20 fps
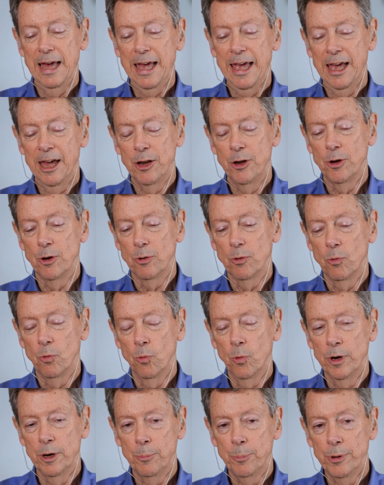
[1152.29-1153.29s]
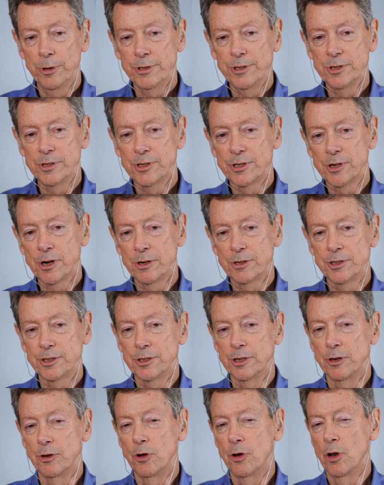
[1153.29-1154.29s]
And when a person starts
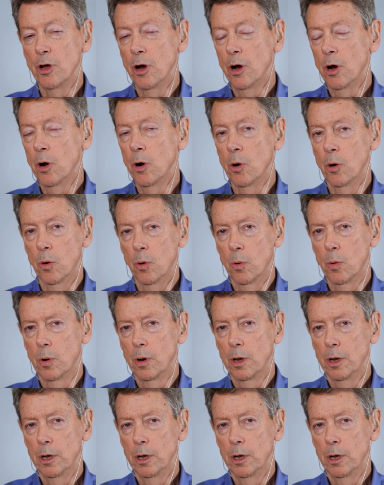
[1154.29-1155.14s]
to know